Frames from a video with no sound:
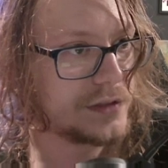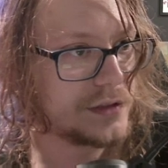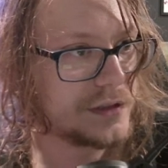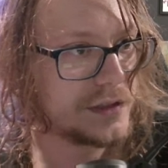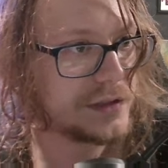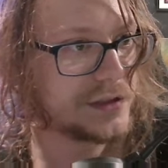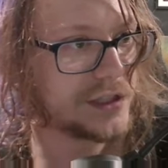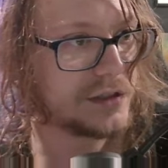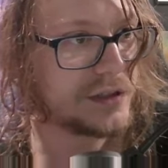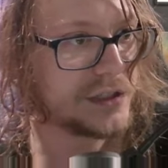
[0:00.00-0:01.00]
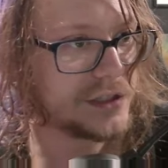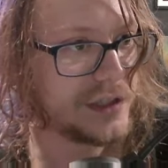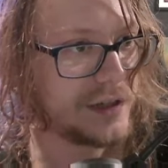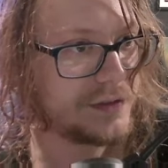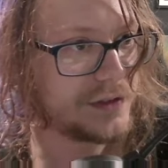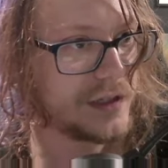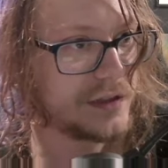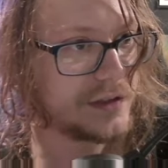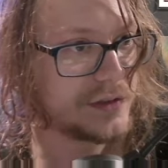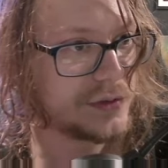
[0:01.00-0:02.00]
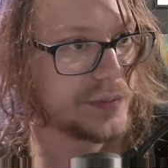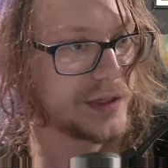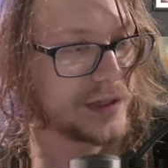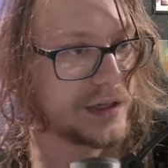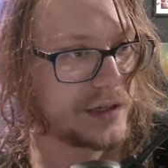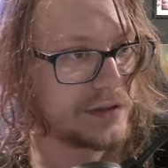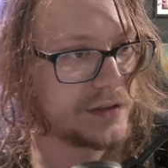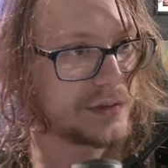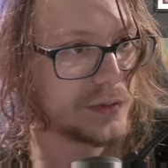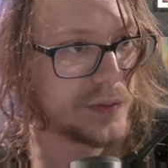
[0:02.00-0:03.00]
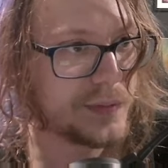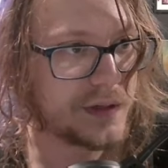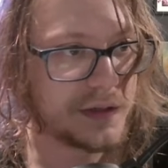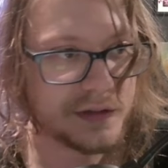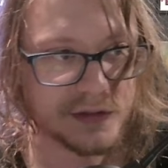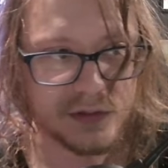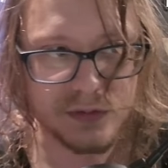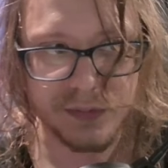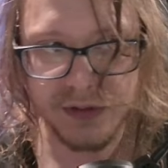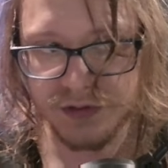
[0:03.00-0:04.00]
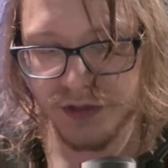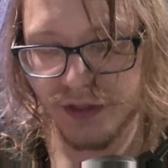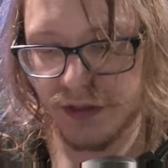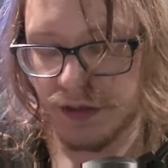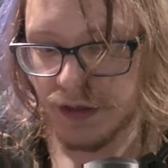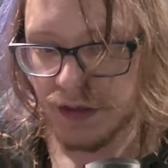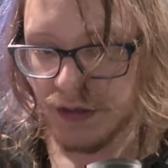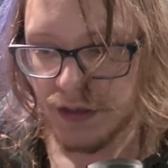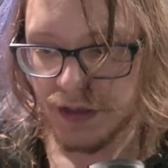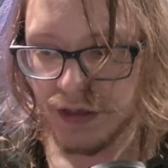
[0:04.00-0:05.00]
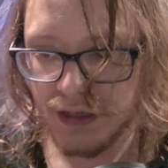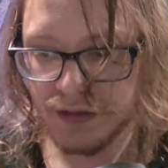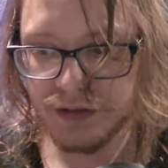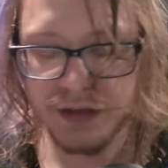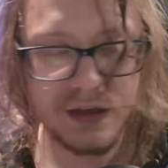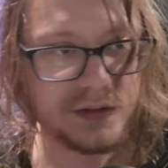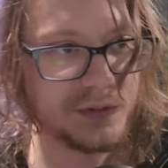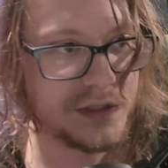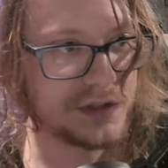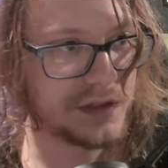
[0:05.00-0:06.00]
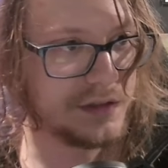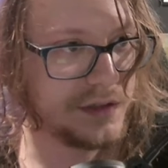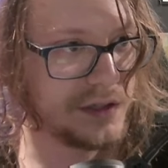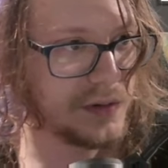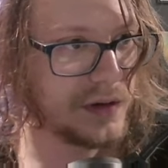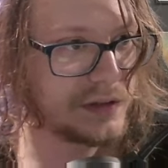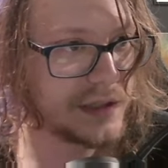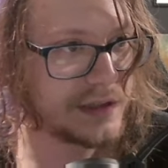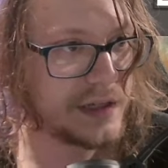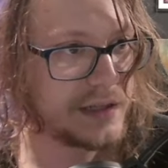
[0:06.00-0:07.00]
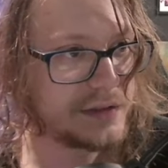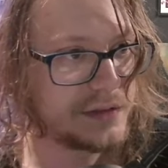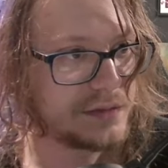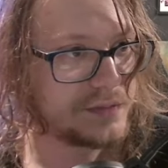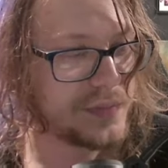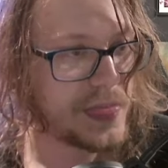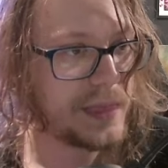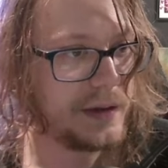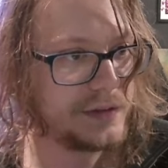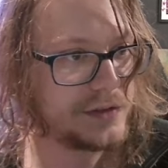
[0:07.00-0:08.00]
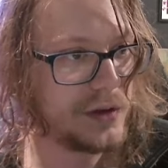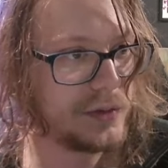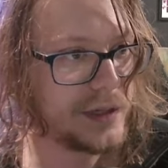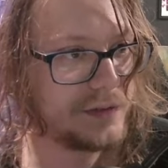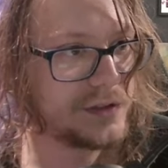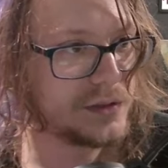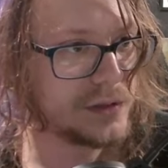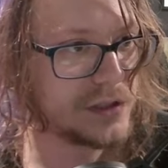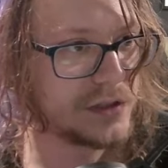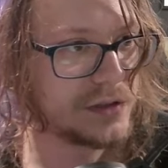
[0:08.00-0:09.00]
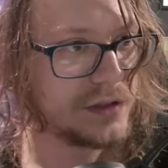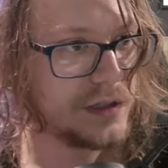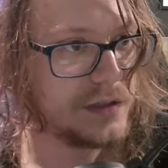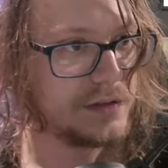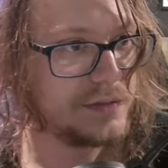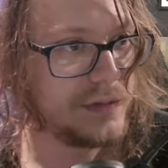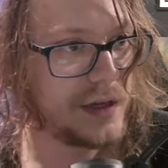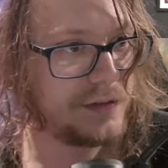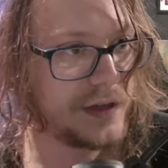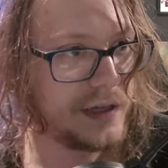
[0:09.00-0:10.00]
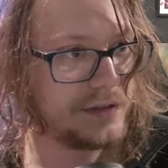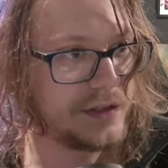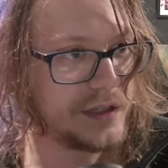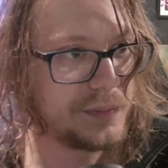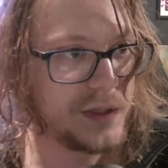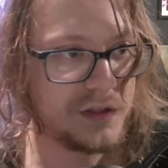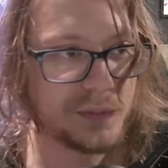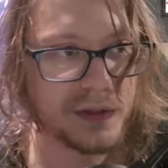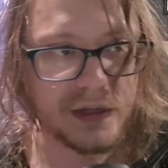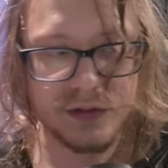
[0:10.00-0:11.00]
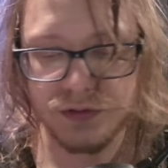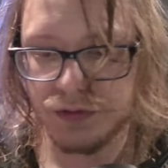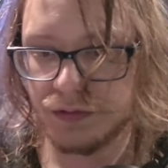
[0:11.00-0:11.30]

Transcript: And then in the generation after that, this will be A, and this will be B, and this will be C. And we just continue on like that. And so all we have to do is have A take B's place,